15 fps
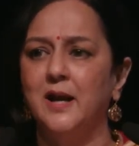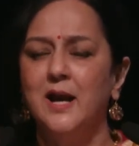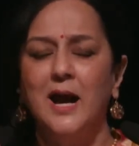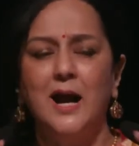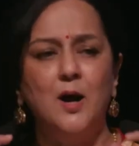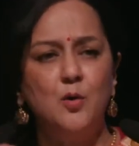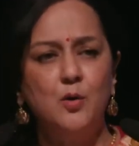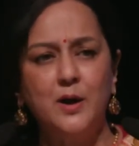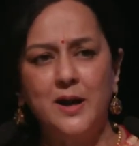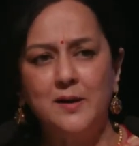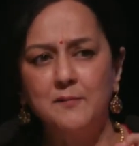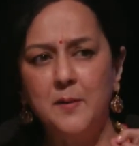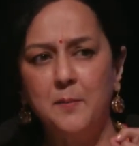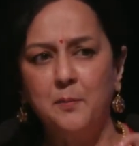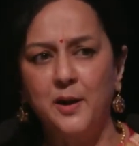How can
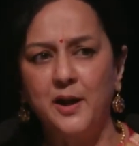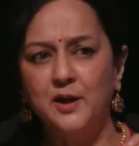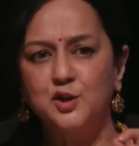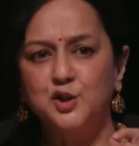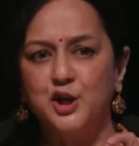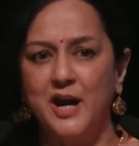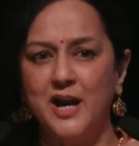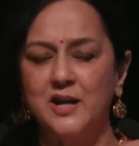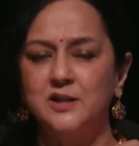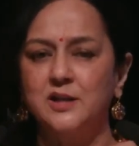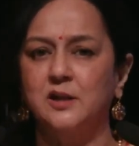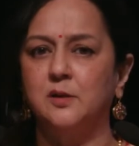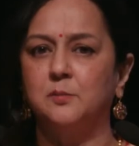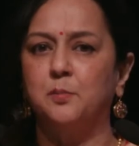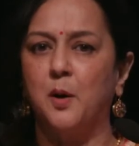we bring change at
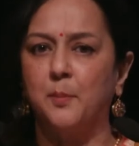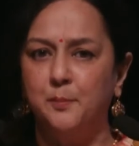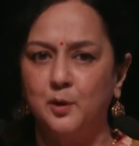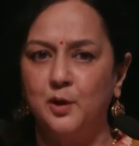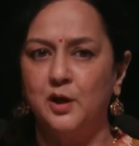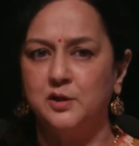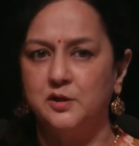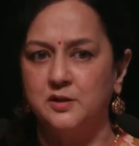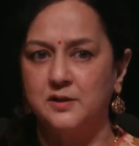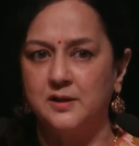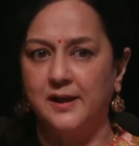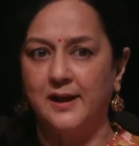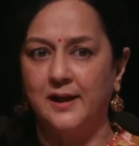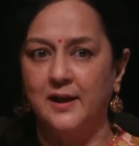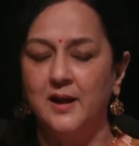a population
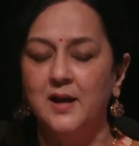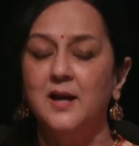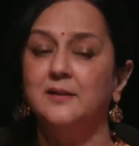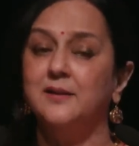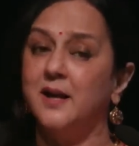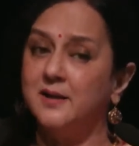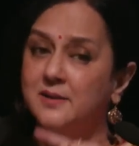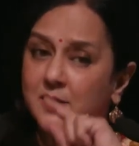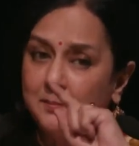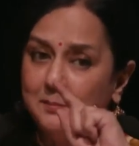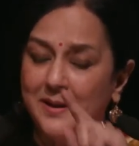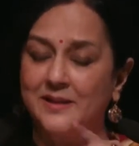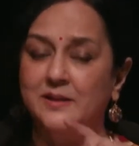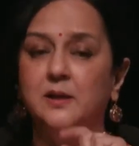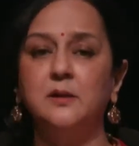scale? There is a
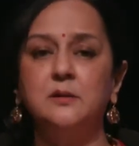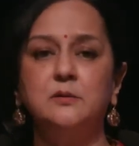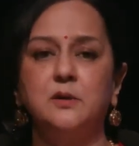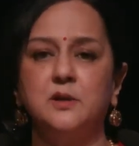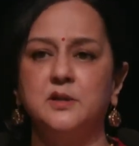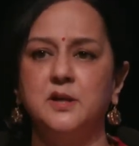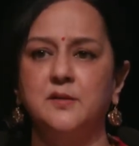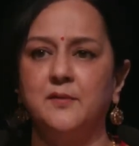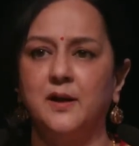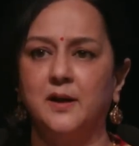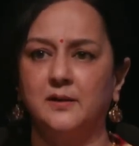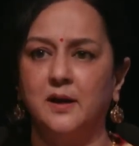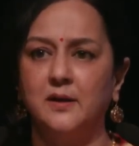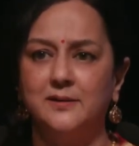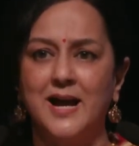method to achieving
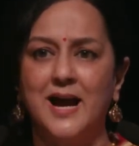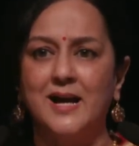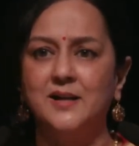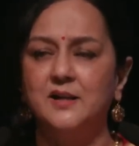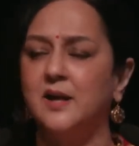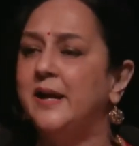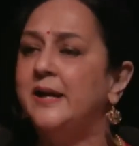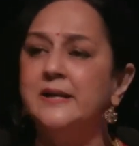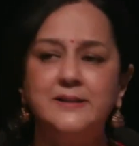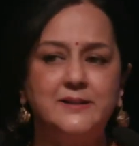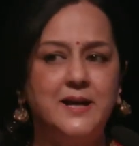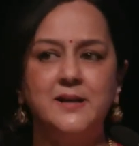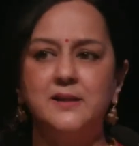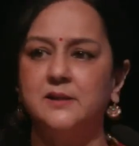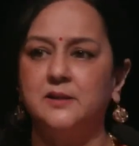that.
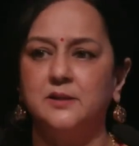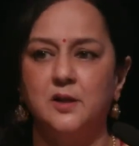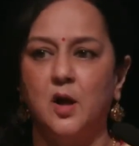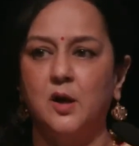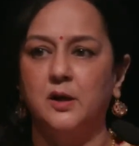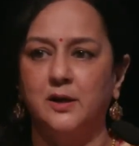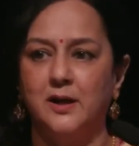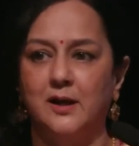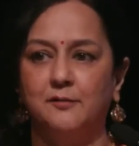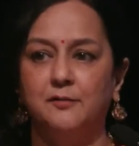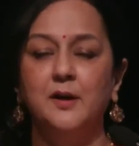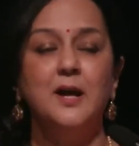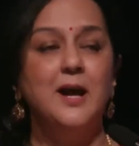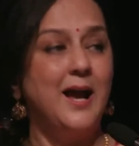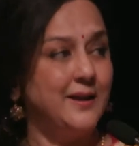Intent is not enough.
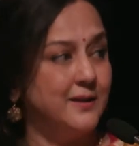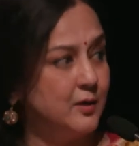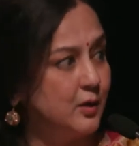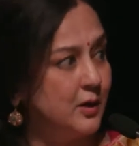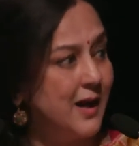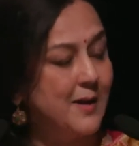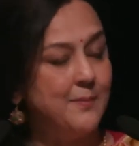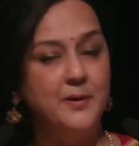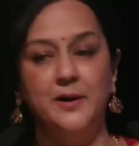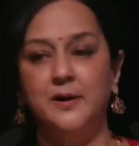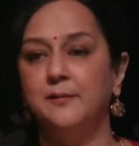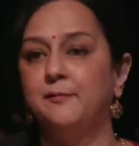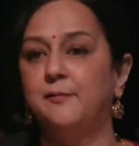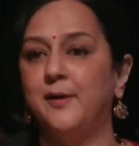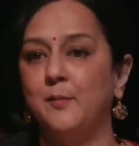And the
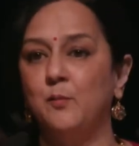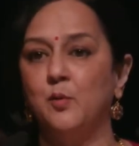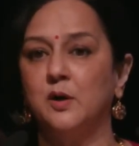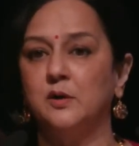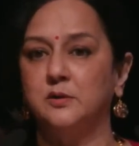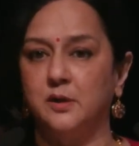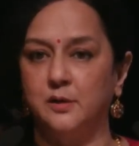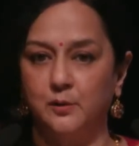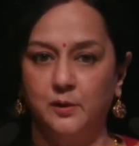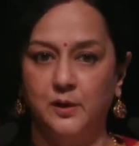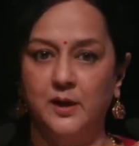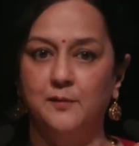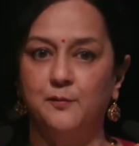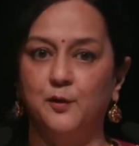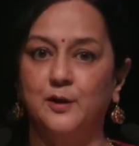collaborative frameworks that you
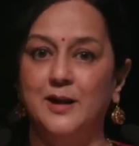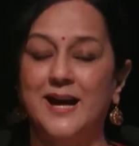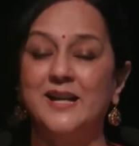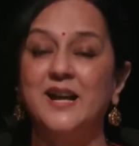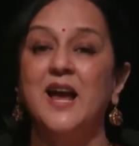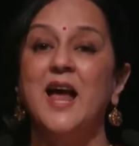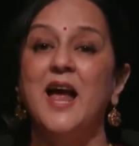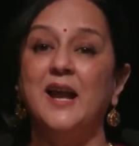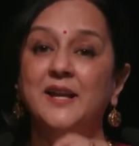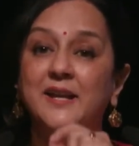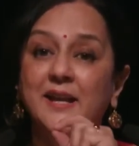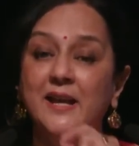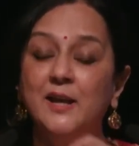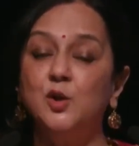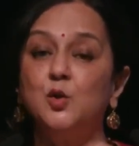need for that
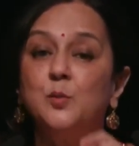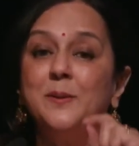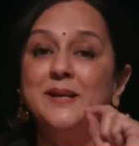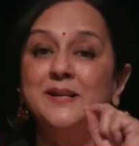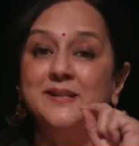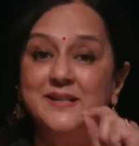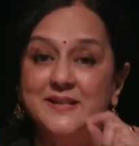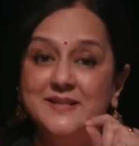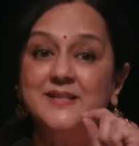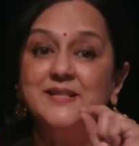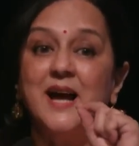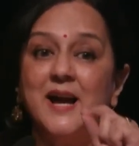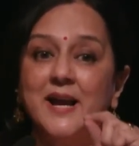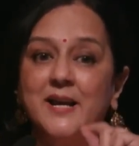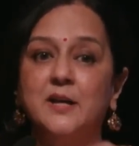need to be
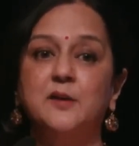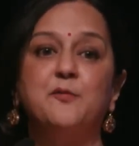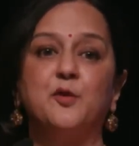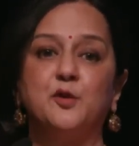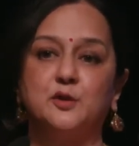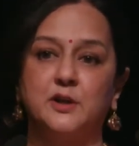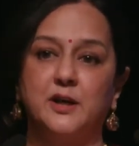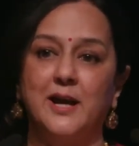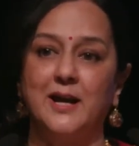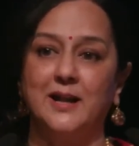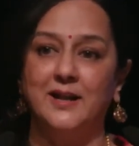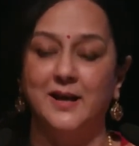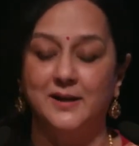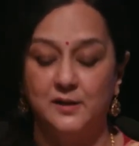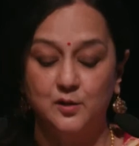designed for scale.
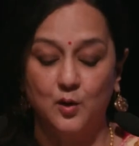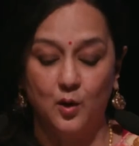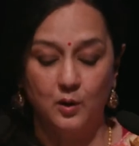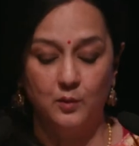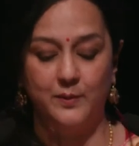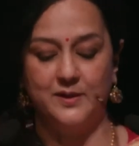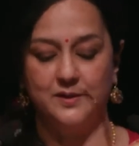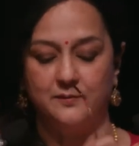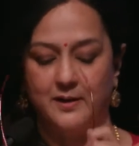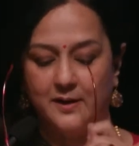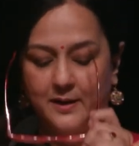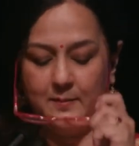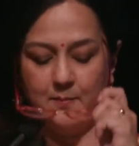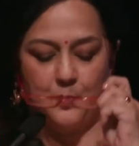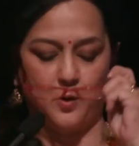That is always very
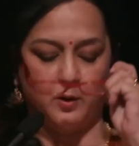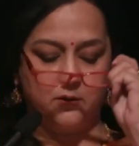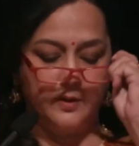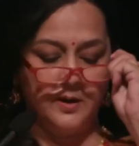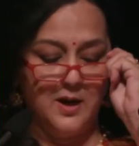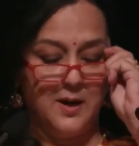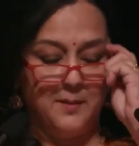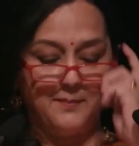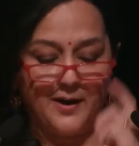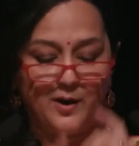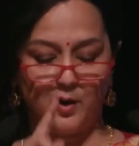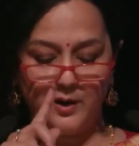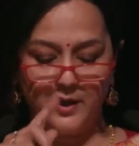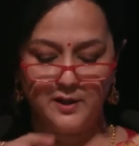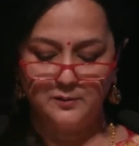important. My
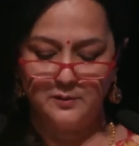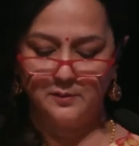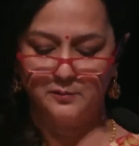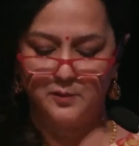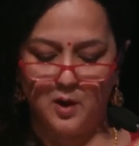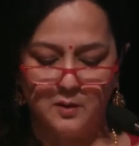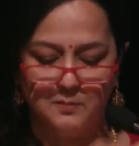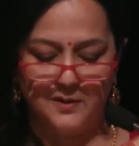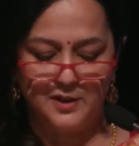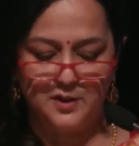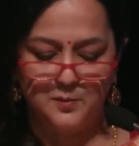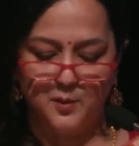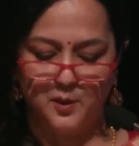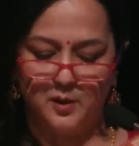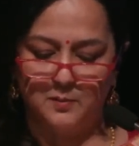colleagues will talk much
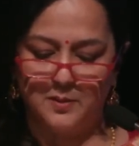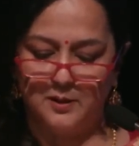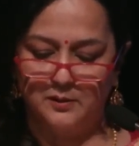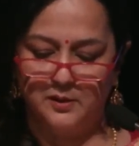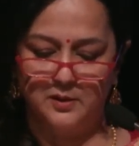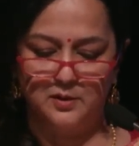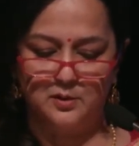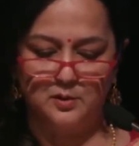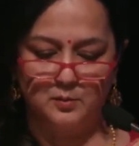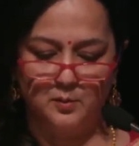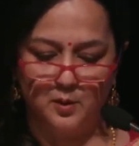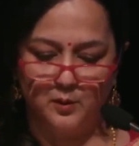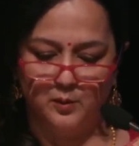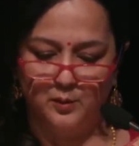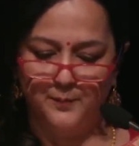more about this
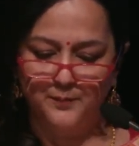tomorrow.